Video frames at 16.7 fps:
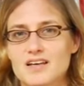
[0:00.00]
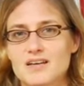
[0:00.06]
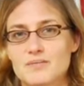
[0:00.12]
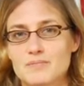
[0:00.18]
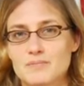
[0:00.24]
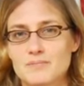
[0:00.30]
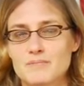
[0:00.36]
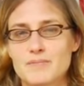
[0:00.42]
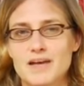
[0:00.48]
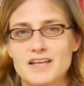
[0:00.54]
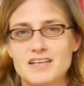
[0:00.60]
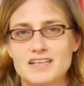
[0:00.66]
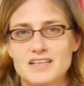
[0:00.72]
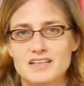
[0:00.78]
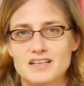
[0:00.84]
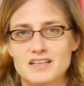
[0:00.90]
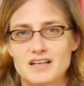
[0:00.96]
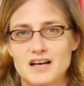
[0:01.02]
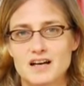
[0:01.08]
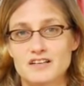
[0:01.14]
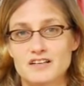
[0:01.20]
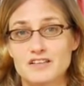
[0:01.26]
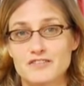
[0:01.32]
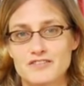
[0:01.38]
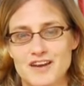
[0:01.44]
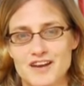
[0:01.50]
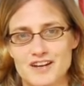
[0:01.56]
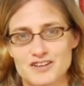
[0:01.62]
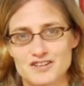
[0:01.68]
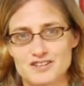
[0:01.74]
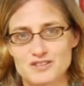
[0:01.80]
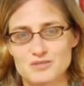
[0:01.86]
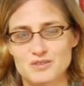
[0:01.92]
many uh,
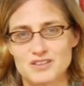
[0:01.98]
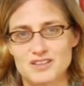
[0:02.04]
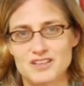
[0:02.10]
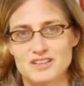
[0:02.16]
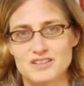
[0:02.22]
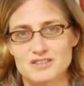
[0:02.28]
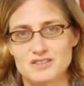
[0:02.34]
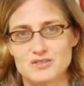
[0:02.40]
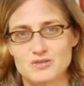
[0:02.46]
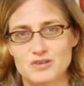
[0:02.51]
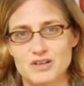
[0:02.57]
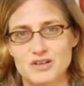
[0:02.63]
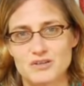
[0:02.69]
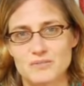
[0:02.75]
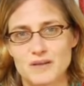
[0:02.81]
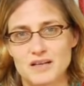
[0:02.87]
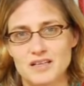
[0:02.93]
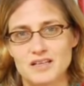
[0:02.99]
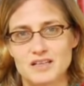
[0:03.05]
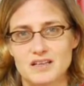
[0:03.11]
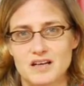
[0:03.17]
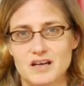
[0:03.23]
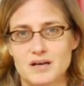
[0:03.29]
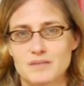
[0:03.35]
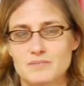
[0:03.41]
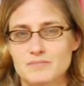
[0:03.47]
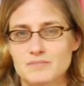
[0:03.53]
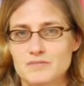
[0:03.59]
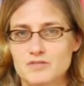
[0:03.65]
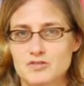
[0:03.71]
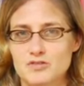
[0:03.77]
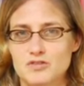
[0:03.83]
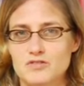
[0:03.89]
cliffhangers within the story or many um,
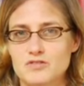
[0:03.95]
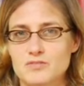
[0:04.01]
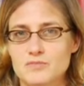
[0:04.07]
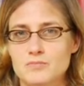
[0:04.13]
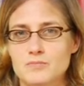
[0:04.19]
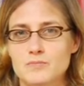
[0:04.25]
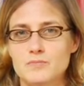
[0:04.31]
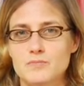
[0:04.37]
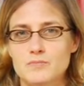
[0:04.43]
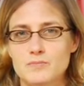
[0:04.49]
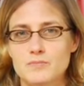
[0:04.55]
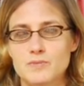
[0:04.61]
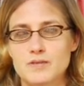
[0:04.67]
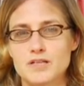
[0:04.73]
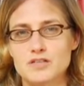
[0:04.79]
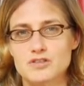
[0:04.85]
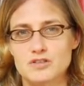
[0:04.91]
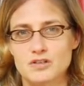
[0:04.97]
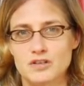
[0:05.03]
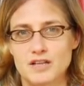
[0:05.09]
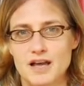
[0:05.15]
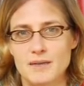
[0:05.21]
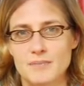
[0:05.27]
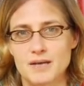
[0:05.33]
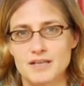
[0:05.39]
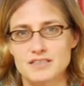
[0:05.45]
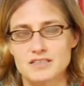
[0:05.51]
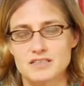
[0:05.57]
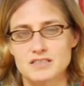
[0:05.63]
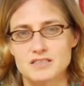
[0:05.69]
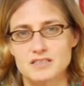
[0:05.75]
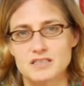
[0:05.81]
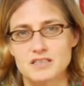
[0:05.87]
sort of miniature
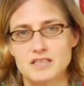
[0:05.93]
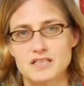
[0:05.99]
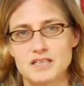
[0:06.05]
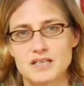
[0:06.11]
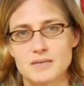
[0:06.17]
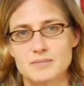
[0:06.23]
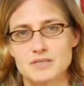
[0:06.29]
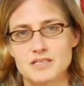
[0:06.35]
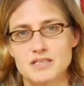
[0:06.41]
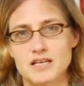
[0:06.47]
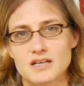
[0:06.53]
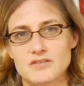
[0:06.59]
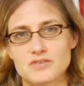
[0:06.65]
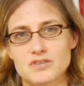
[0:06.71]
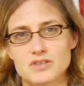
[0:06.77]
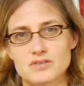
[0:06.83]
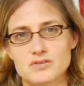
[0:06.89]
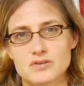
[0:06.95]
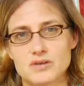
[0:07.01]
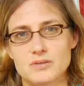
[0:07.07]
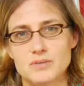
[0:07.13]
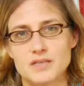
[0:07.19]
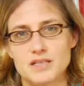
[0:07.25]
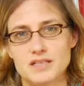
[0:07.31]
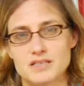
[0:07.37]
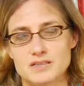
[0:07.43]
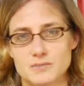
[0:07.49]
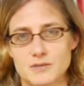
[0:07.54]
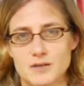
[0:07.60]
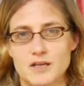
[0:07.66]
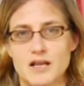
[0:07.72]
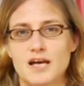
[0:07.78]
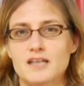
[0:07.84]
climaxes leading up to the end of the story because
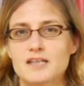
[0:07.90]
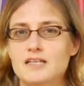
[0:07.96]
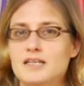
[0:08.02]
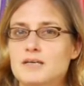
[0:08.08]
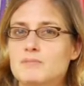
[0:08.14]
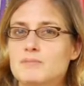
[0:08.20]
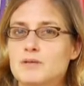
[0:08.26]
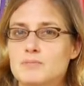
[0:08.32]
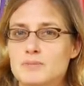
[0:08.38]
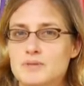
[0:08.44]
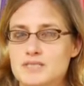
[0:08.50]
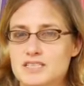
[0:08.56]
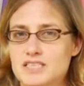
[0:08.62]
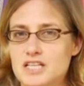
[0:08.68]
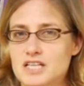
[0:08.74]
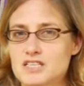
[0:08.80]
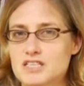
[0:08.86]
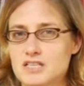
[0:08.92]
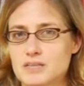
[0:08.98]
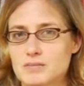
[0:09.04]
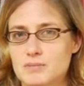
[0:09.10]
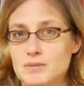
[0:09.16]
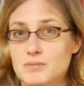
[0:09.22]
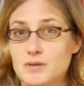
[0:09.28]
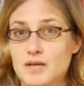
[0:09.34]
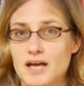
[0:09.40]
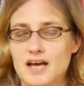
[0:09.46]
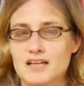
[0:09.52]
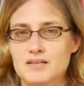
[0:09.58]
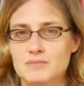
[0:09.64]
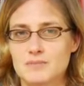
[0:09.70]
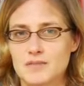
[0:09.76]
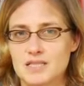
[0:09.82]
it had to keep people's attention and people
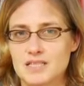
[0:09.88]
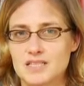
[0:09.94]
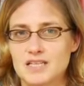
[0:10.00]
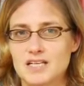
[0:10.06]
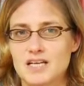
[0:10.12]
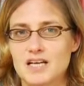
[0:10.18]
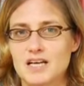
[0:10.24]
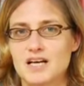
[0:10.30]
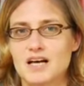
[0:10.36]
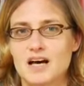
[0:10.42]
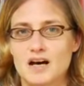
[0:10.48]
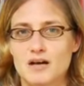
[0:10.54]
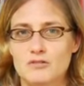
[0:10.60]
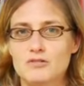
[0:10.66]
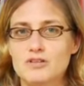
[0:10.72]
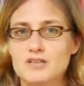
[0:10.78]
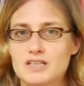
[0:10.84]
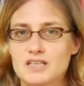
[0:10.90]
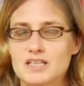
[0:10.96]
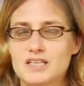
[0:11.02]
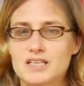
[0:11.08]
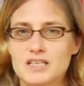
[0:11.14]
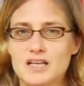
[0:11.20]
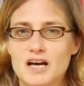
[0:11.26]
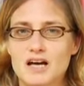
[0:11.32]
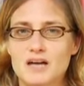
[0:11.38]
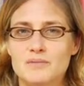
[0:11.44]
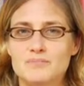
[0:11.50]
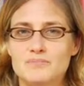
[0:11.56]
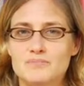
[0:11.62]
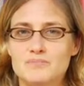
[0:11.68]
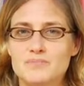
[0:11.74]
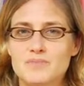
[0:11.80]
had to be uh, really
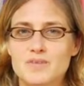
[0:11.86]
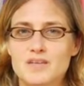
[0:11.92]
um,